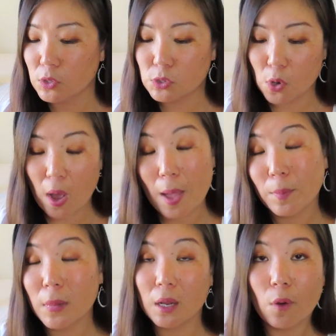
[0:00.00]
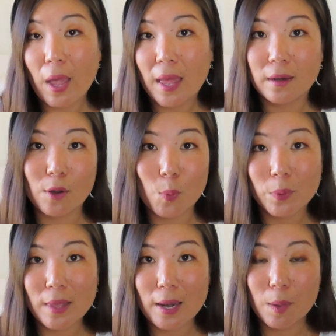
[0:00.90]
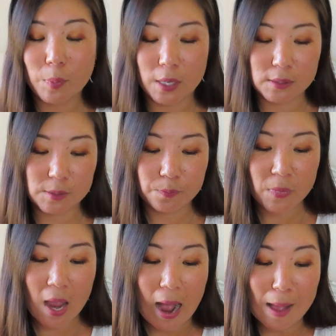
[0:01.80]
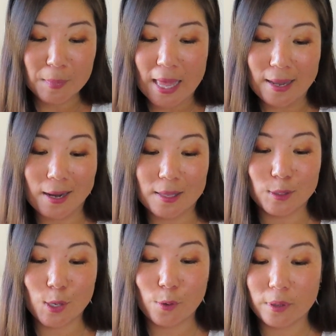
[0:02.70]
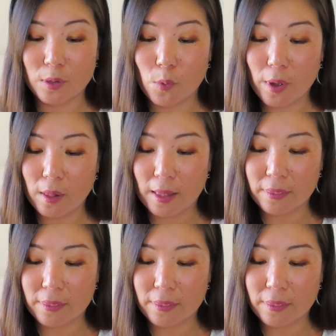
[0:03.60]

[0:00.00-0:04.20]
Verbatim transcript: So I'm gonna go ahead and open that up because I'm glad I got the coconut oil.